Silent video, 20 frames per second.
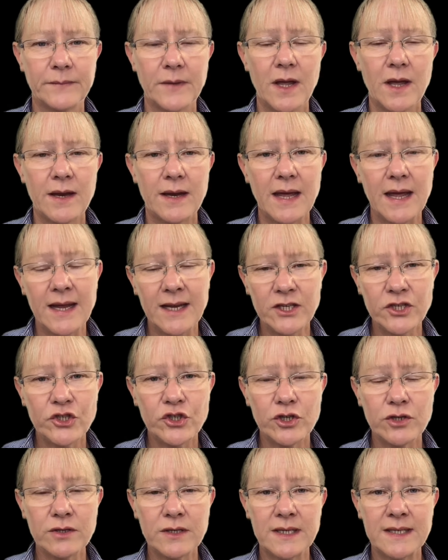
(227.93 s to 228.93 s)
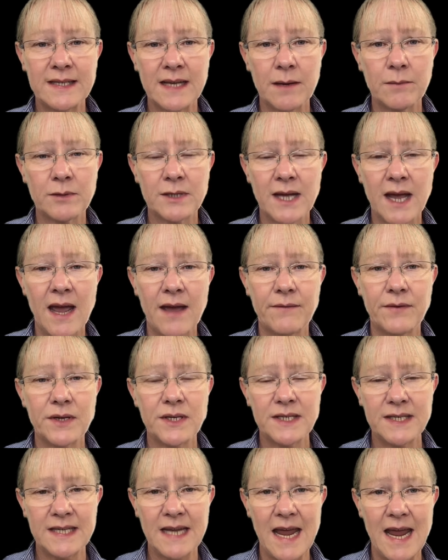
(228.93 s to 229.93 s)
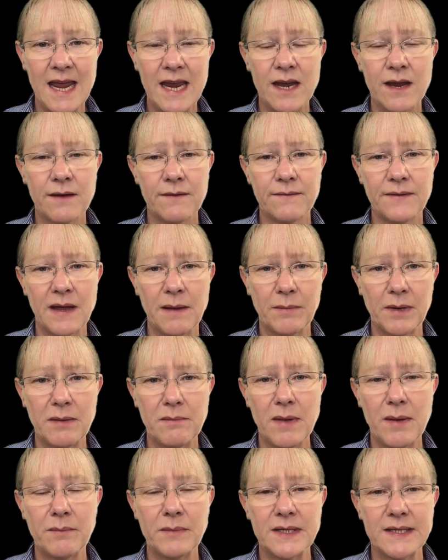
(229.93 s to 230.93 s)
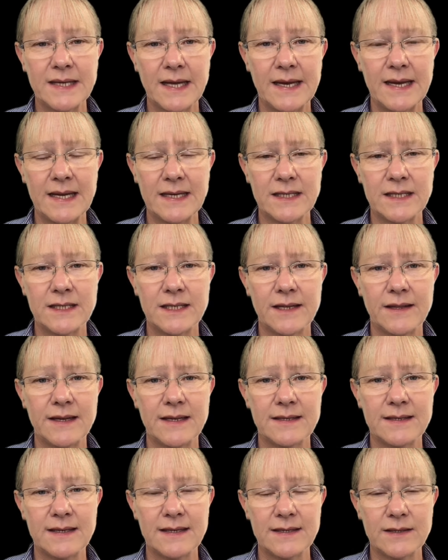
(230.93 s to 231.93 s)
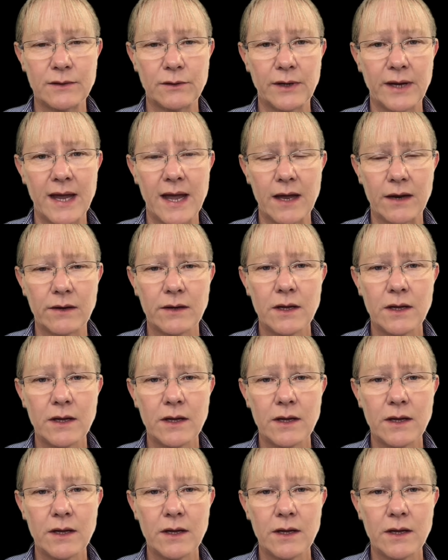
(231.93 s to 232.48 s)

Now, each student is able to have 10 family members connected to their Seesaw account.